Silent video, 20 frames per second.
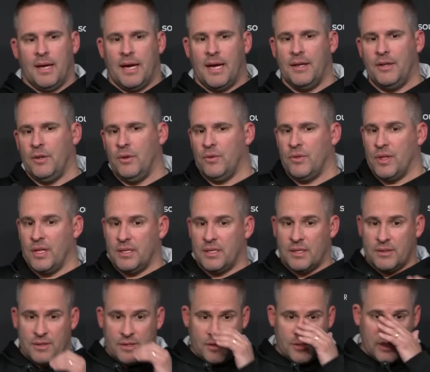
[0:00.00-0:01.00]
I do think
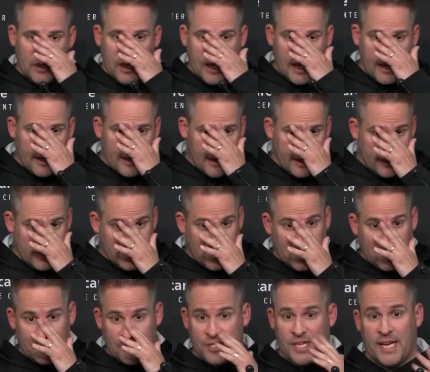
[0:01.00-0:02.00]
that there's a lot of things
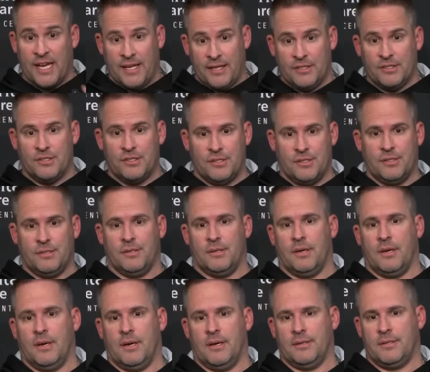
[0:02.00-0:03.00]
that have changed
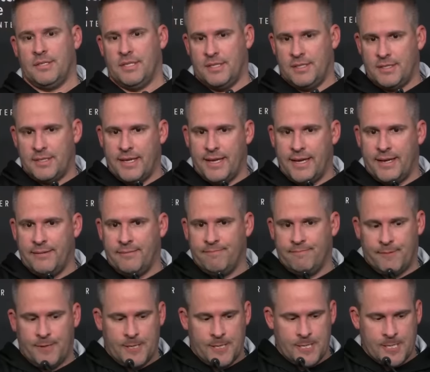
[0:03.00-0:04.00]
since then.
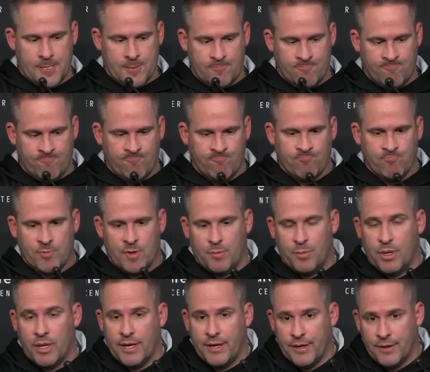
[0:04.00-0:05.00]

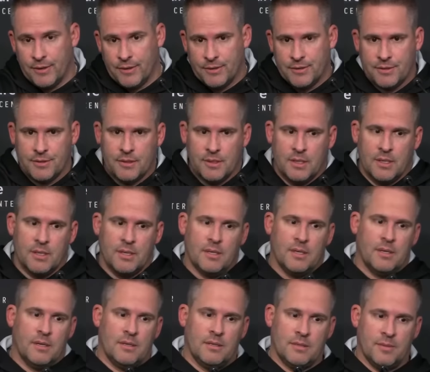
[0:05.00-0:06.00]
Players,
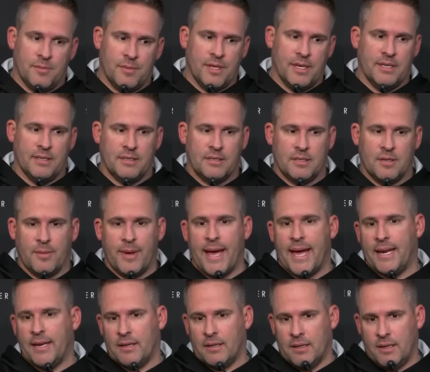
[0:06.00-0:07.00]
some things
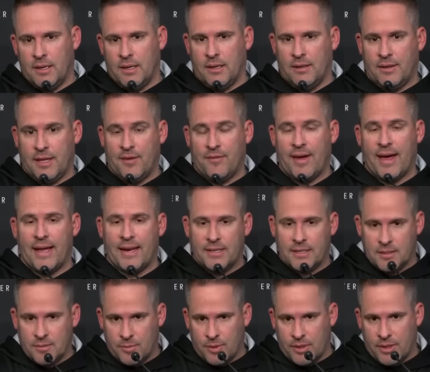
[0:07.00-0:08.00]
schematically. They've
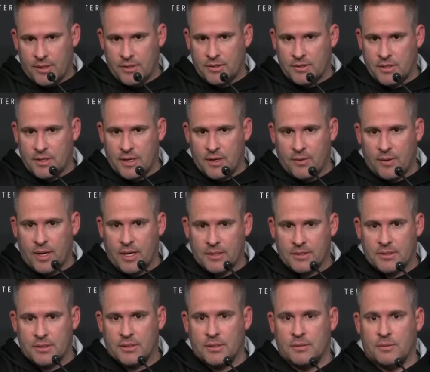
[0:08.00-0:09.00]
added some players to their
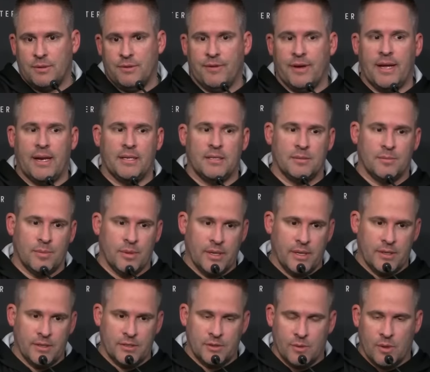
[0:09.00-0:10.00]
roster. We've added some
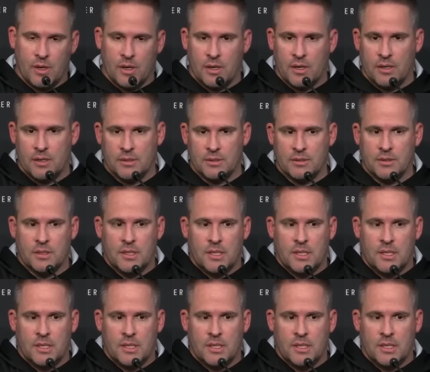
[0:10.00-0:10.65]
players to ours.